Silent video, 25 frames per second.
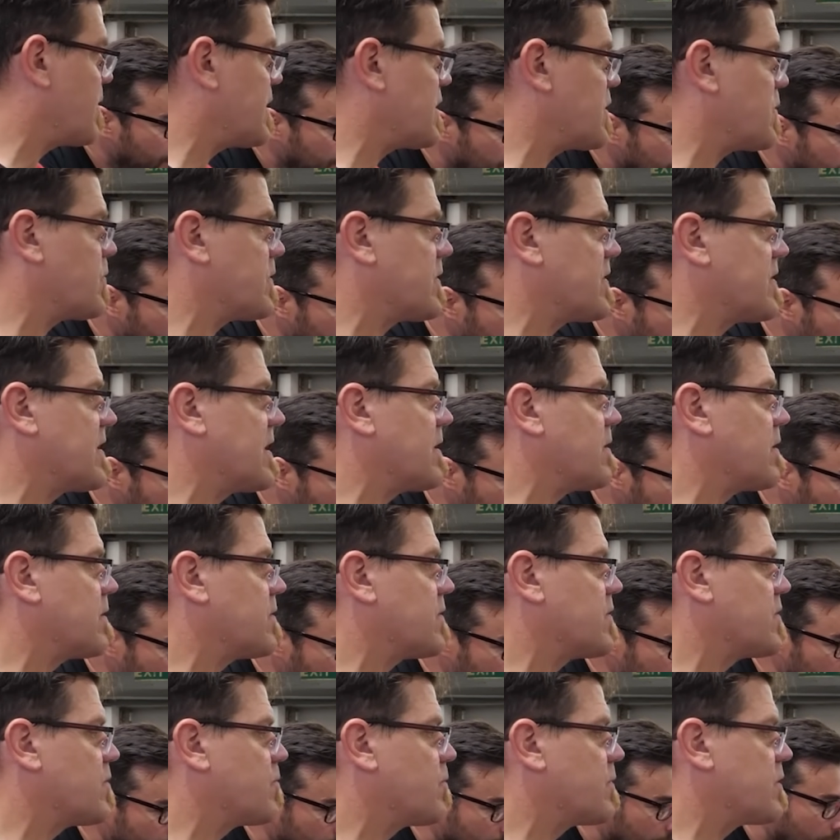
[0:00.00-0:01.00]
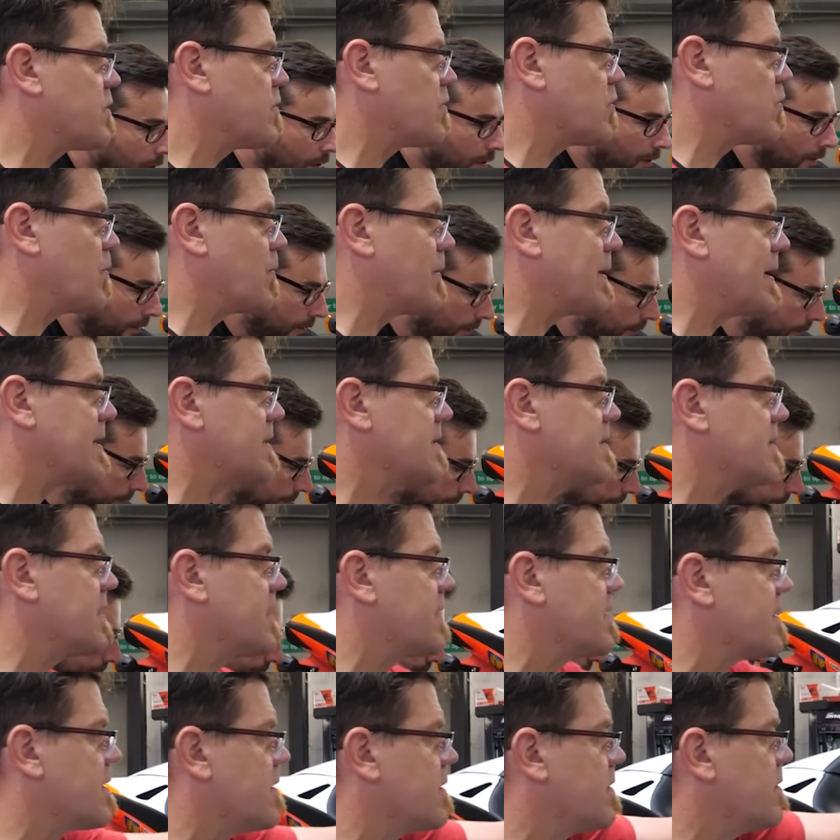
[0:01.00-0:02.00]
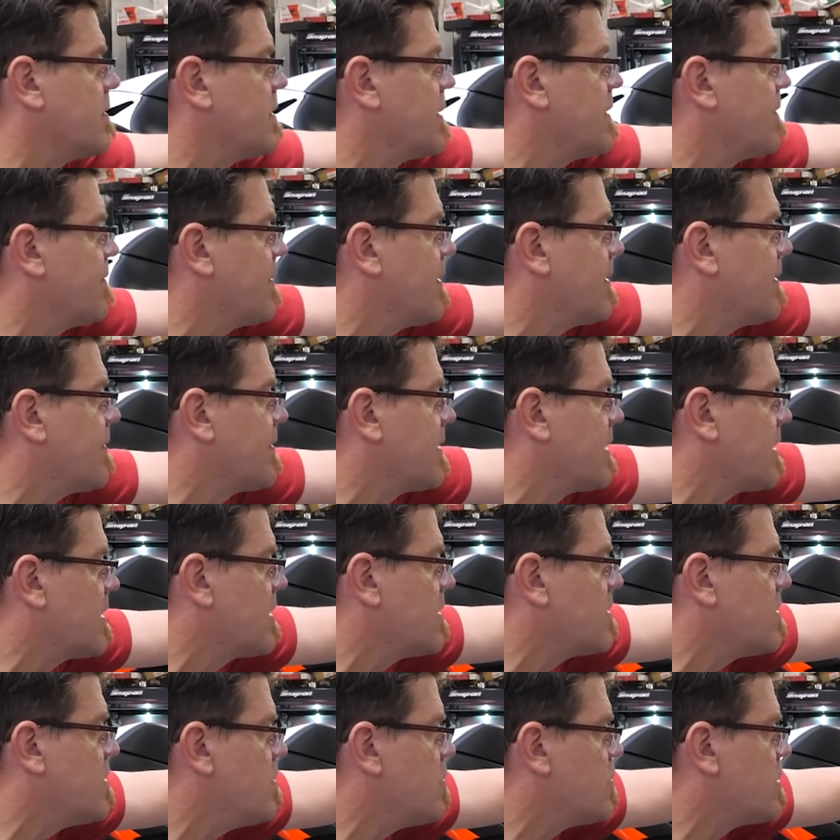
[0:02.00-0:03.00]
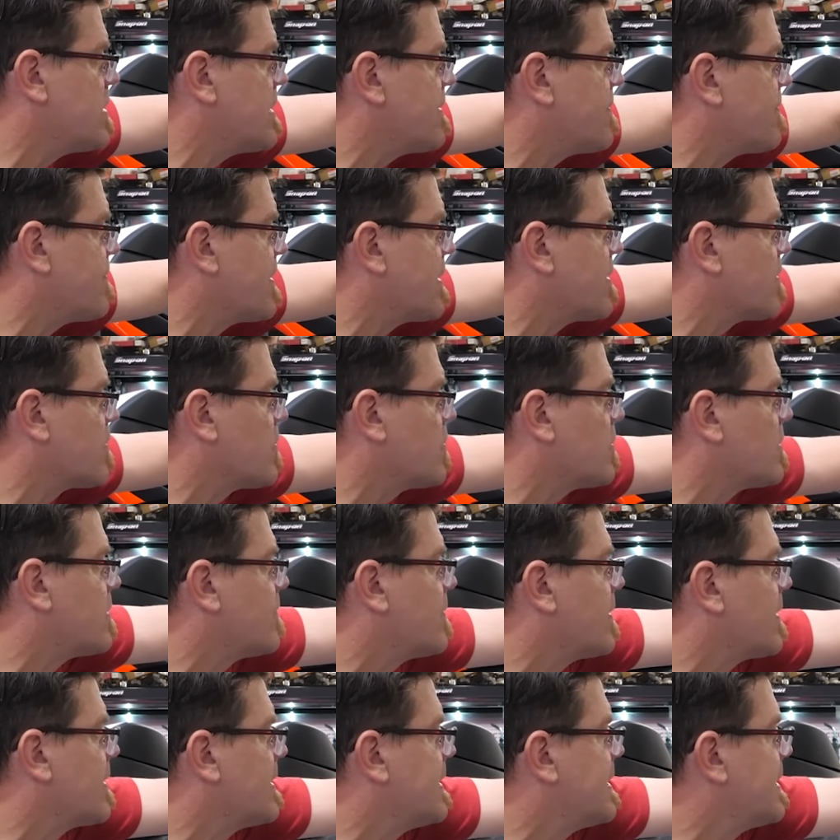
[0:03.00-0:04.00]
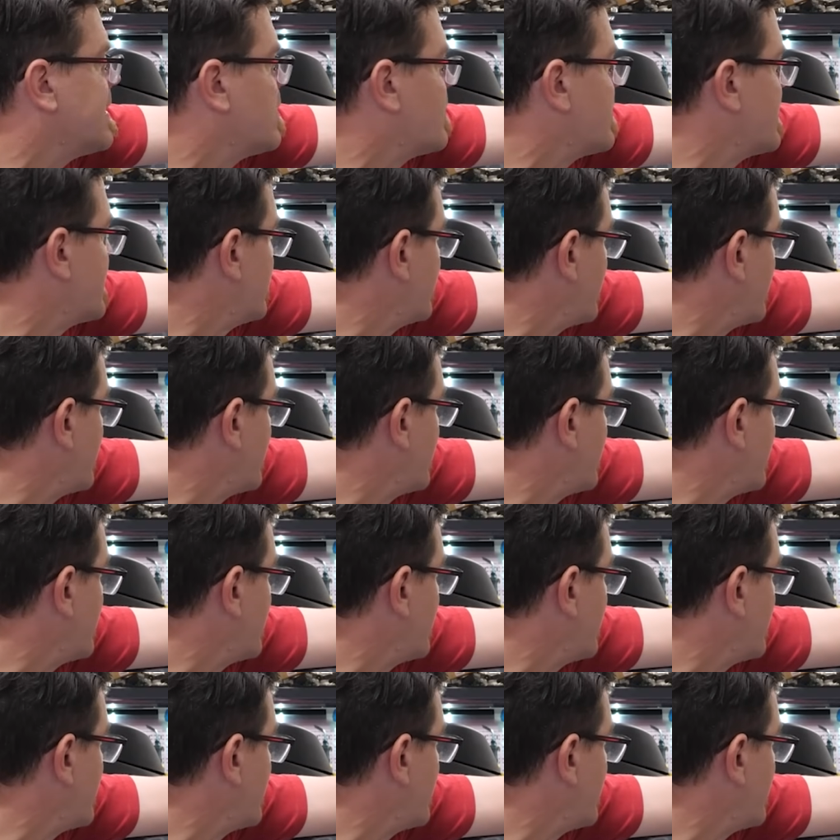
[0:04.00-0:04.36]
which were steel and some which was a plastic. So you could usually feel sort of like a little bit